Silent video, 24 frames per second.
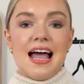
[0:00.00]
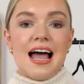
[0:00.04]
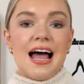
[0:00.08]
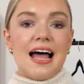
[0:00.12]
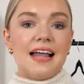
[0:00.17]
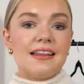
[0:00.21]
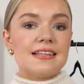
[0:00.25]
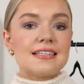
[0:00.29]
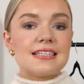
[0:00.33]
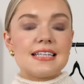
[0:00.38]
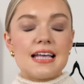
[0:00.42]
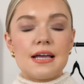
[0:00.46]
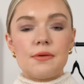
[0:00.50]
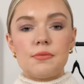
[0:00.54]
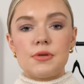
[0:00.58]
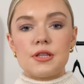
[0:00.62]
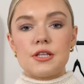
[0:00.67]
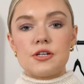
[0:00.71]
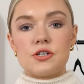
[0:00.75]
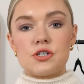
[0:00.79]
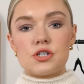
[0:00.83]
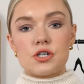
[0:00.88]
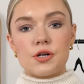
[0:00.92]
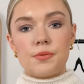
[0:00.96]
And the same
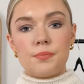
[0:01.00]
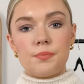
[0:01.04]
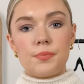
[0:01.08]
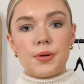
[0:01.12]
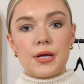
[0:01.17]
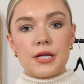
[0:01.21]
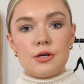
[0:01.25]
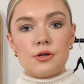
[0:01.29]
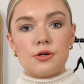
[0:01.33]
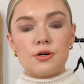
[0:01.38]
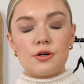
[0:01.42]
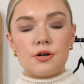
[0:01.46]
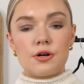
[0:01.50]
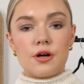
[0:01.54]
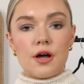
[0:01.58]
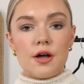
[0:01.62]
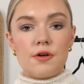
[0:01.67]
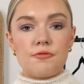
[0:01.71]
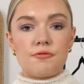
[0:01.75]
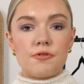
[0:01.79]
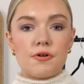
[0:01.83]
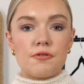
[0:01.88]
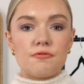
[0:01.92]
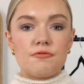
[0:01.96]
with a jumper, you could
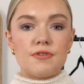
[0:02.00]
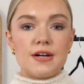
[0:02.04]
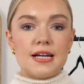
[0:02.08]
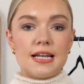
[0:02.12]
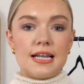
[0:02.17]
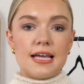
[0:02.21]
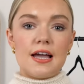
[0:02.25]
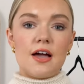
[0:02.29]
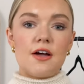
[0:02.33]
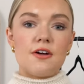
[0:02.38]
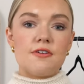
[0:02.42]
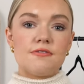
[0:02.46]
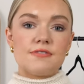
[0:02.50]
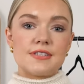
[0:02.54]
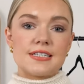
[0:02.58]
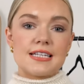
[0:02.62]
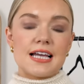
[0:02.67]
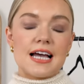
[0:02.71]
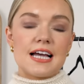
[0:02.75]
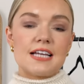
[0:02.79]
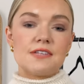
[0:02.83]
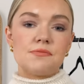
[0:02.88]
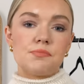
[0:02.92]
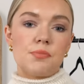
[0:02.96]
go for a really
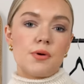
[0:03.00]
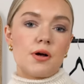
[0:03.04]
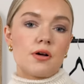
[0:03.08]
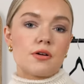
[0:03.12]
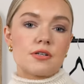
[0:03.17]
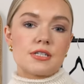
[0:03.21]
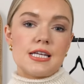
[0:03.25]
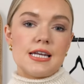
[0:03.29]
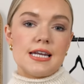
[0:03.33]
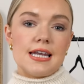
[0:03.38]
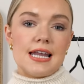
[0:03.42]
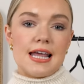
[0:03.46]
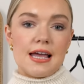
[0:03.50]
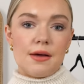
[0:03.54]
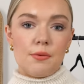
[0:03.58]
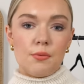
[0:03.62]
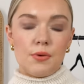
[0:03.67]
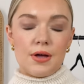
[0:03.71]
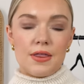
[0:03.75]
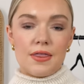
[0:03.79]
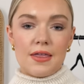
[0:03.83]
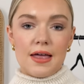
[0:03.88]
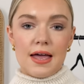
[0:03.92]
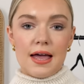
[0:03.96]
oversized boxy knit
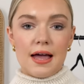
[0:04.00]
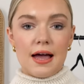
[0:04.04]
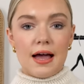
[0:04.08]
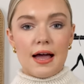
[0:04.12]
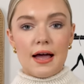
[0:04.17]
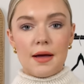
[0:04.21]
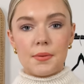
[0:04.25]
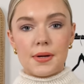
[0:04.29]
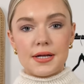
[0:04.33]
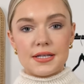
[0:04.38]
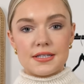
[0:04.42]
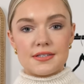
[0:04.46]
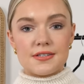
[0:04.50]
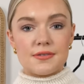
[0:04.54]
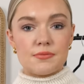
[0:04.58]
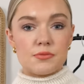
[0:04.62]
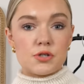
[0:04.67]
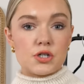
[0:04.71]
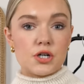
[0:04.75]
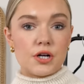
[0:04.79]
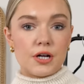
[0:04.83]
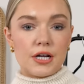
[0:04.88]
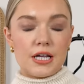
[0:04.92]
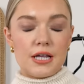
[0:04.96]
with it um, and some
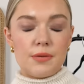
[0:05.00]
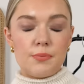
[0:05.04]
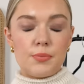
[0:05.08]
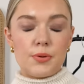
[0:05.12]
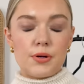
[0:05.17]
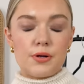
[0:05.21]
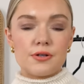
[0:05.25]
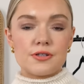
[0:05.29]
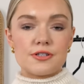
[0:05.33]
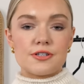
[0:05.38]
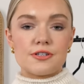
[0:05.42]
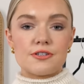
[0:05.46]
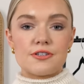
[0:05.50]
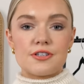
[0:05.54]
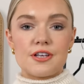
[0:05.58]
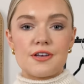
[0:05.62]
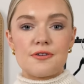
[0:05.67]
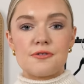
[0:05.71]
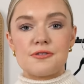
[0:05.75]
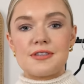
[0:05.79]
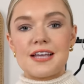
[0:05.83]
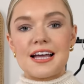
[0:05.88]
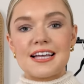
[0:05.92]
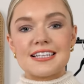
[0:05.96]
chunky boots.
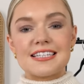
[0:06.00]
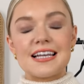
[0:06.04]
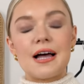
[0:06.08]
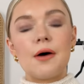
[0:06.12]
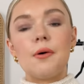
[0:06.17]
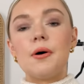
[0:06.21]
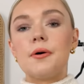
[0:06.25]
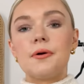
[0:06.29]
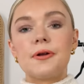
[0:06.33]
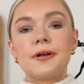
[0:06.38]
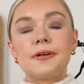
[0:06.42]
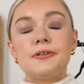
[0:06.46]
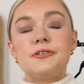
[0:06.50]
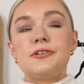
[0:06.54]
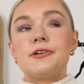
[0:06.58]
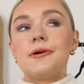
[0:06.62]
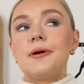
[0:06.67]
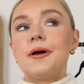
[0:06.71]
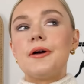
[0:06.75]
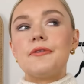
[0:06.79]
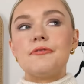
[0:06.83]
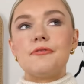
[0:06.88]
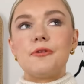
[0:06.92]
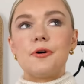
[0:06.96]
So that's how I would
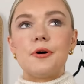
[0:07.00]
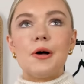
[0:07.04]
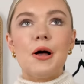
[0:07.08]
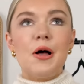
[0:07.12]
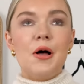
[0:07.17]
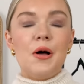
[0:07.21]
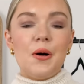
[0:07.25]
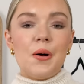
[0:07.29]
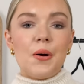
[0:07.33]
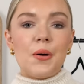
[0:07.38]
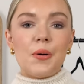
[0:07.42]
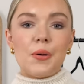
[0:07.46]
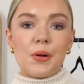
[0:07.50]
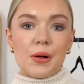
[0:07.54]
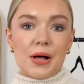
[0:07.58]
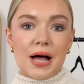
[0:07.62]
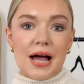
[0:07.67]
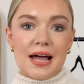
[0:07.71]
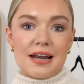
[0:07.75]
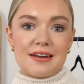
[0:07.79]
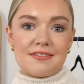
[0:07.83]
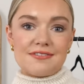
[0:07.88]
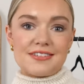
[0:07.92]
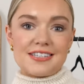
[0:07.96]
do it for all
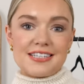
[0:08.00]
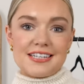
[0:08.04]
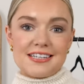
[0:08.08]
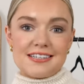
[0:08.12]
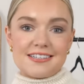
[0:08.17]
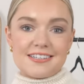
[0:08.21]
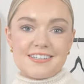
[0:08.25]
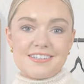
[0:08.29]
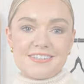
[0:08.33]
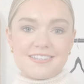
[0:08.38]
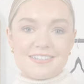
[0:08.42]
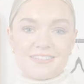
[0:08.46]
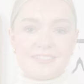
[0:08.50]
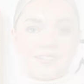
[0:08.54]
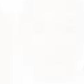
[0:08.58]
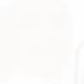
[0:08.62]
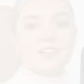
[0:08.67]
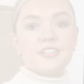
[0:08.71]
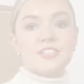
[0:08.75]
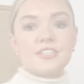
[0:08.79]
kind of seasons.